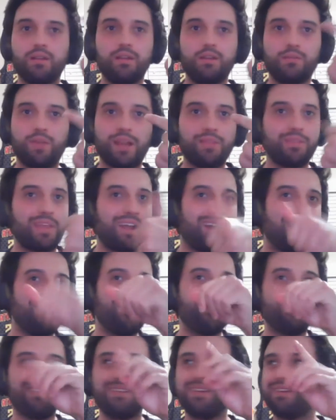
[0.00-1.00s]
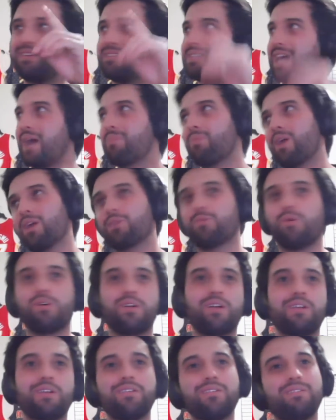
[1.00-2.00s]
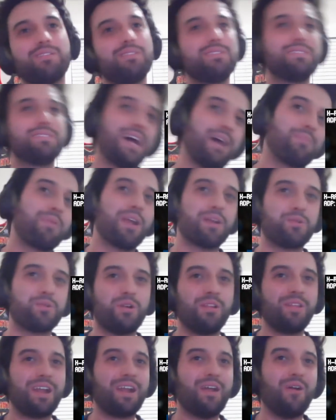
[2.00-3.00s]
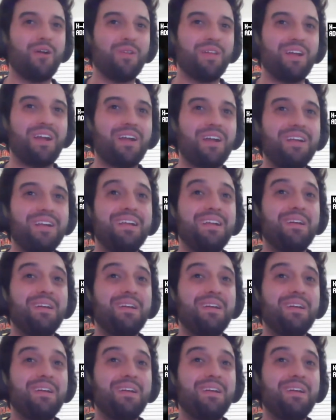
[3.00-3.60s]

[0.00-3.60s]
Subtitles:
Right there. Top right corner, there, over there.